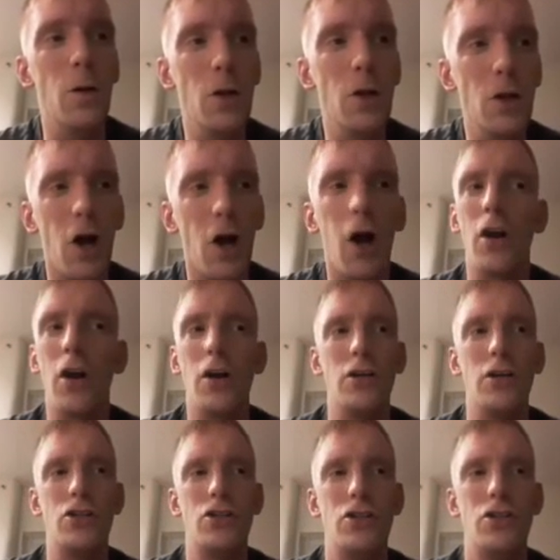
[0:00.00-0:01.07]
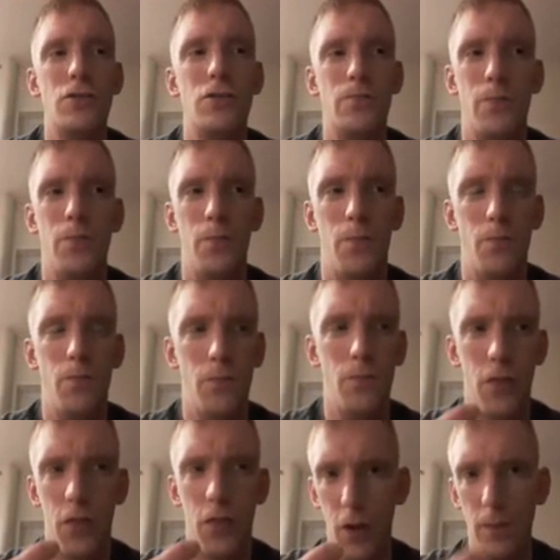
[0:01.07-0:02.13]
large
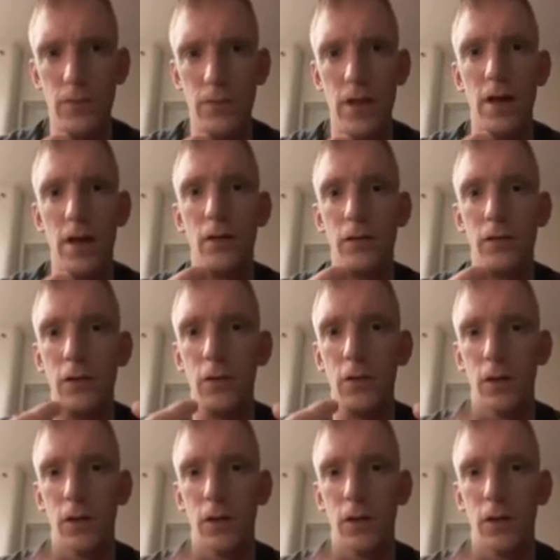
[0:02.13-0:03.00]
thumbnail. You know what